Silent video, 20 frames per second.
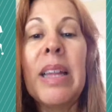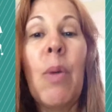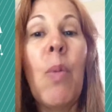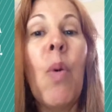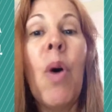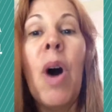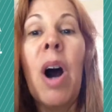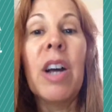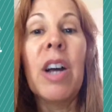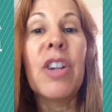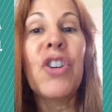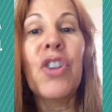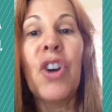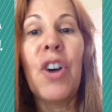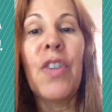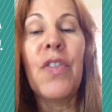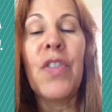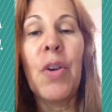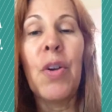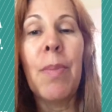wash
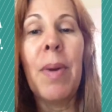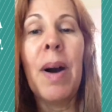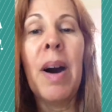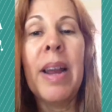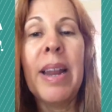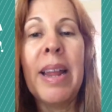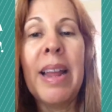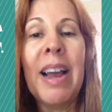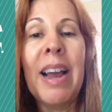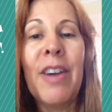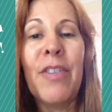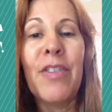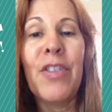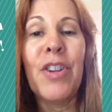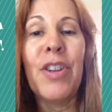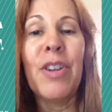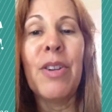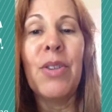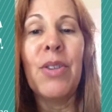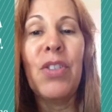off your body after
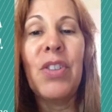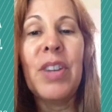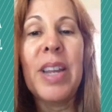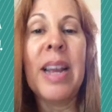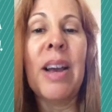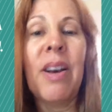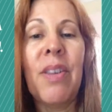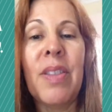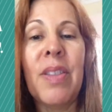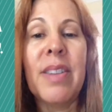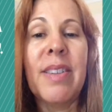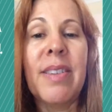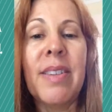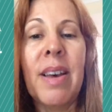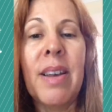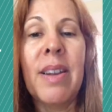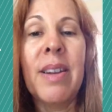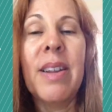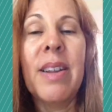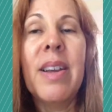you stay out in the
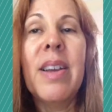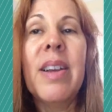sun,